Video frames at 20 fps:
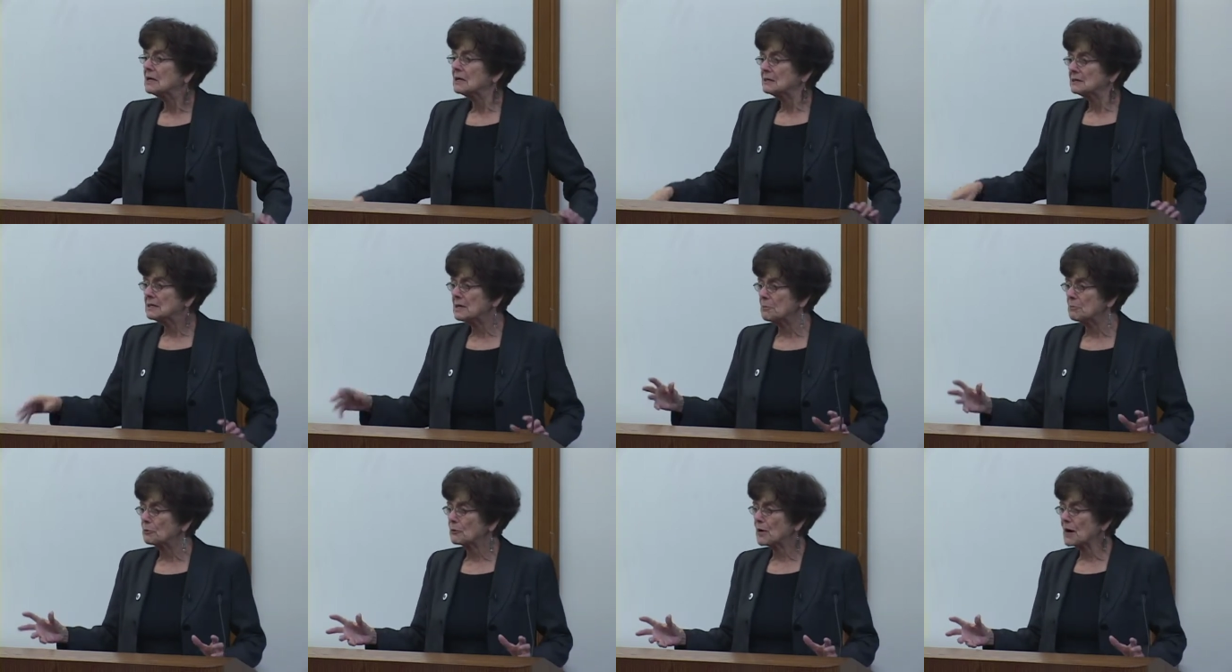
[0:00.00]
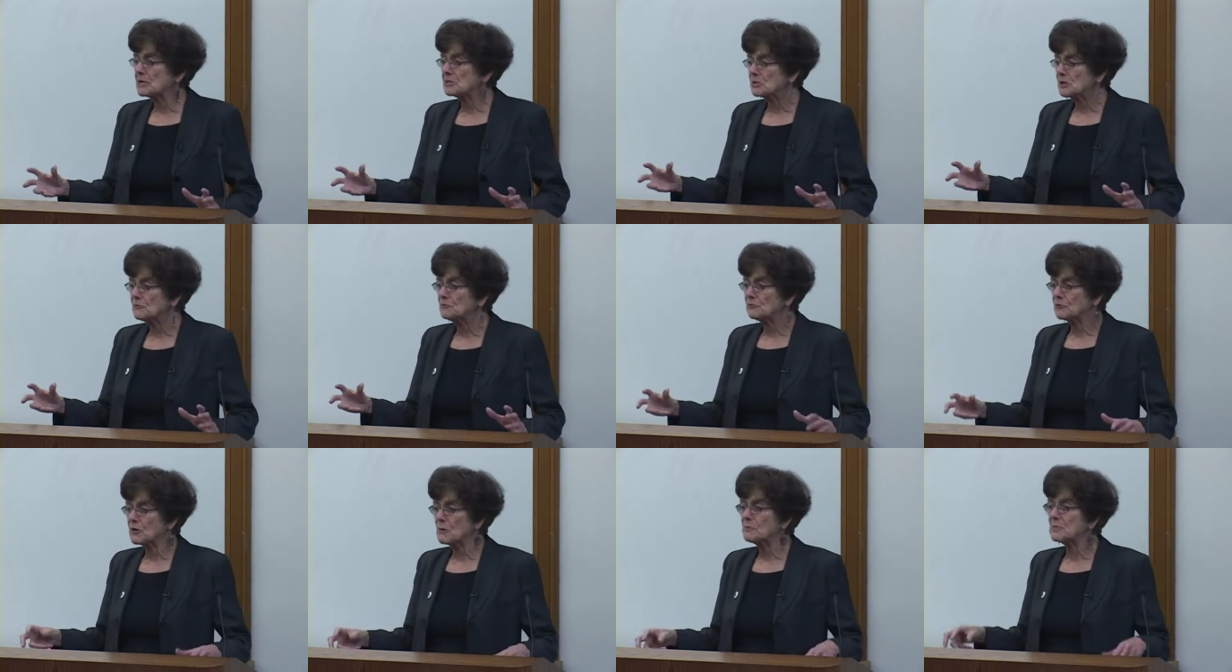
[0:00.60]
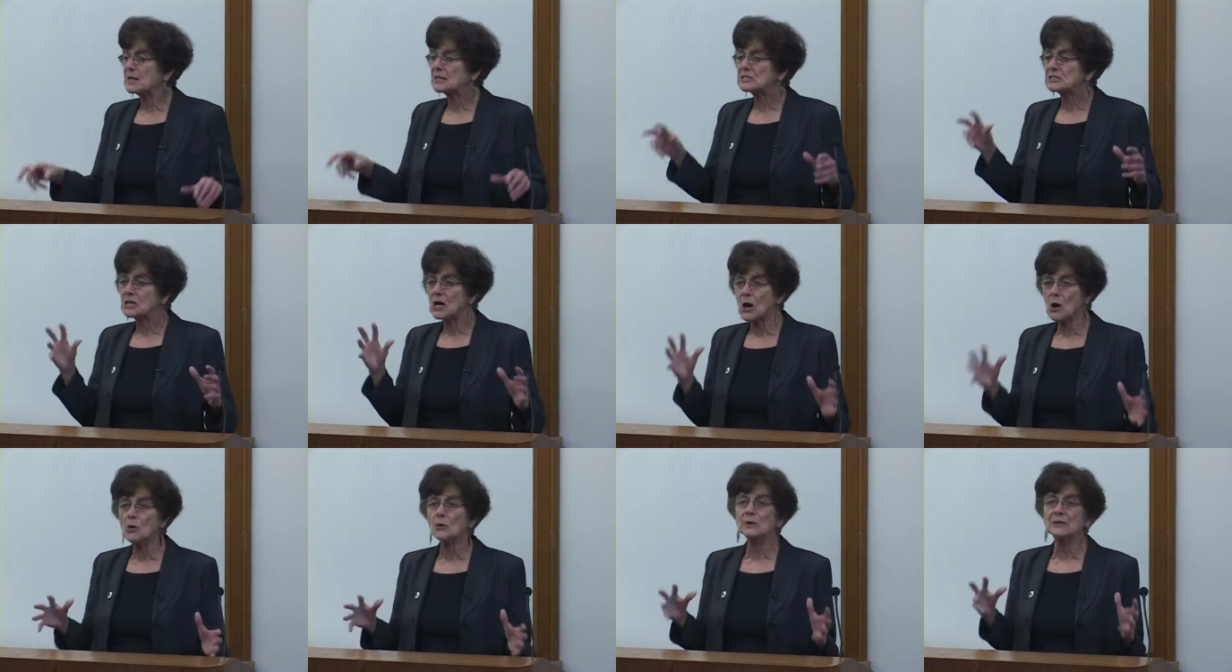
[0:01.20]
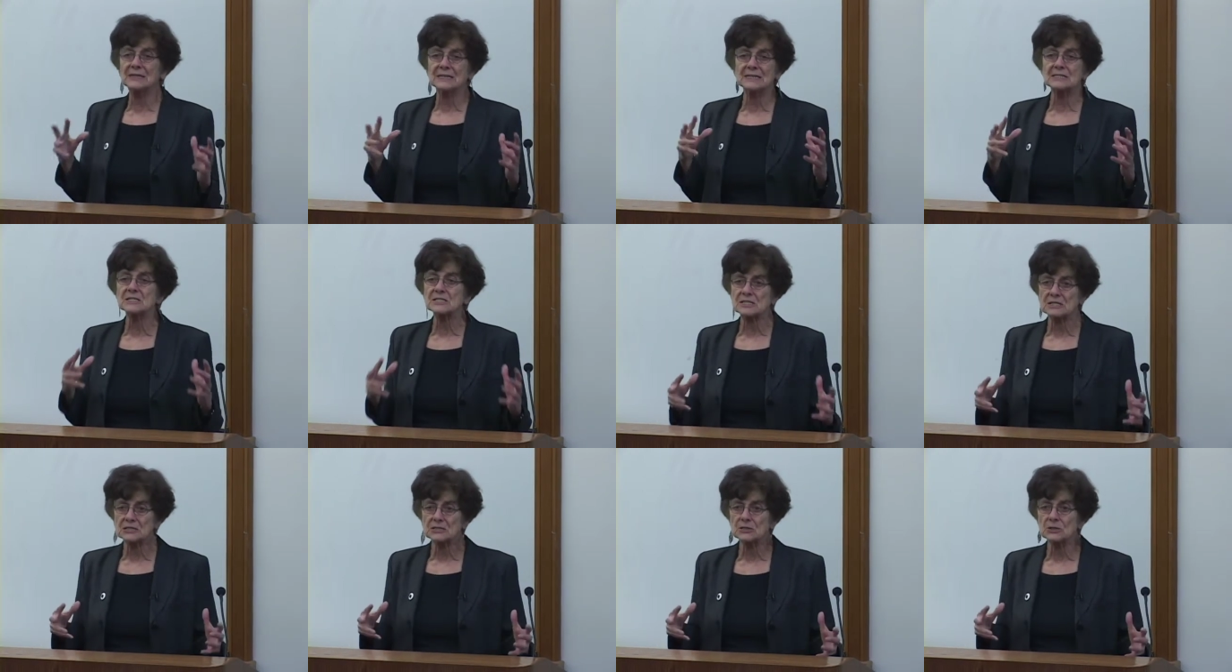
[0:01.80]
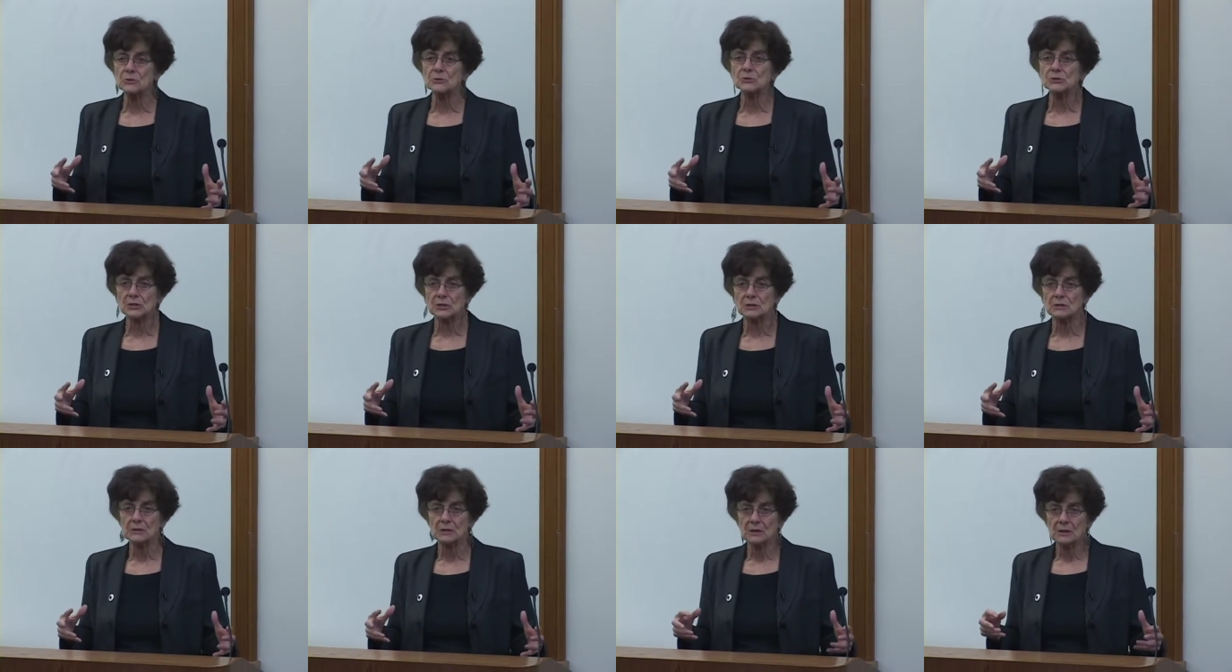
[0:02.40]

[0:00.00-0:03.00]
liberation from the total institution,